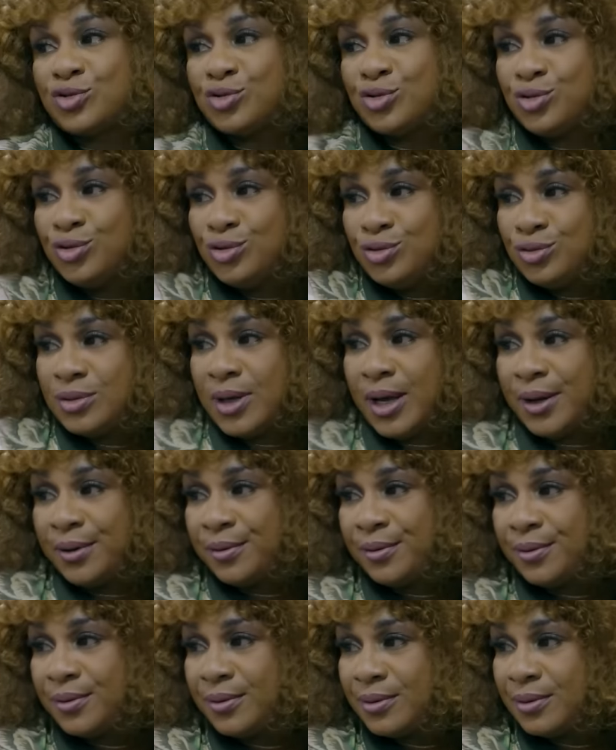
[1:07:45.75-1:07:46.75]
To you now.
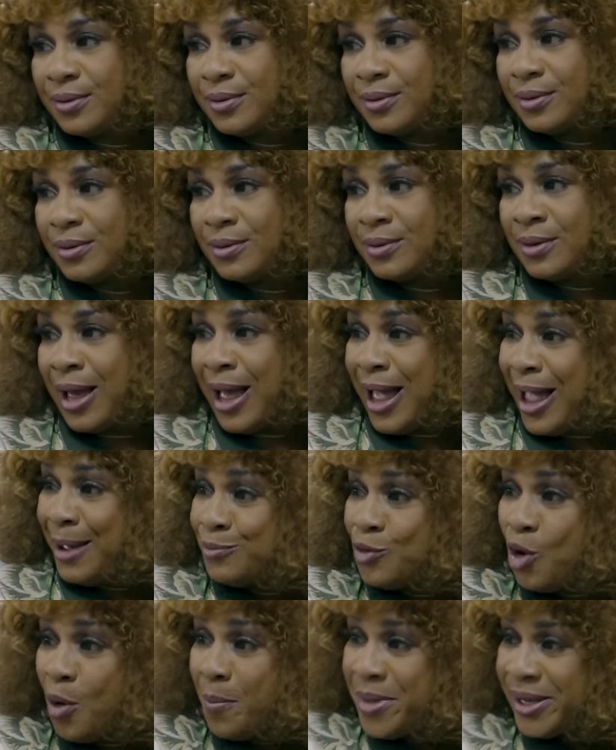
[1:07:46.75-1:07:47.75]

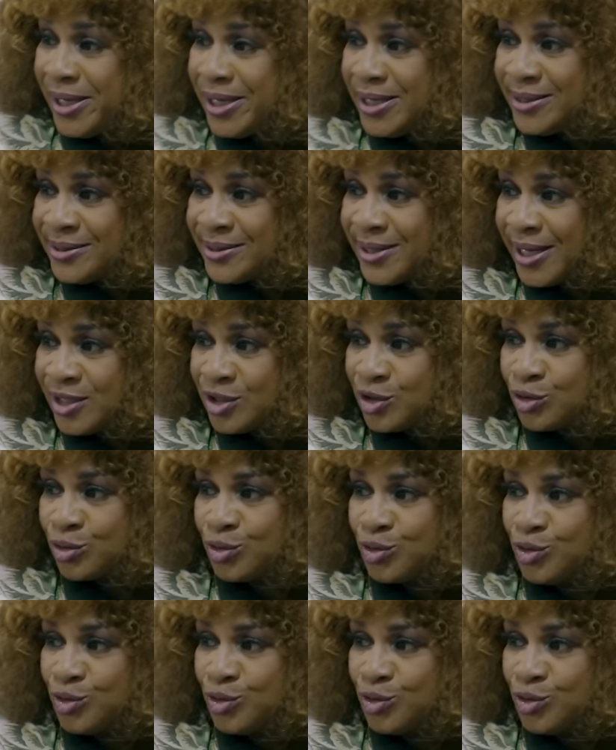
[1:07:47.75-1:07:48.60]
I'm not making sense to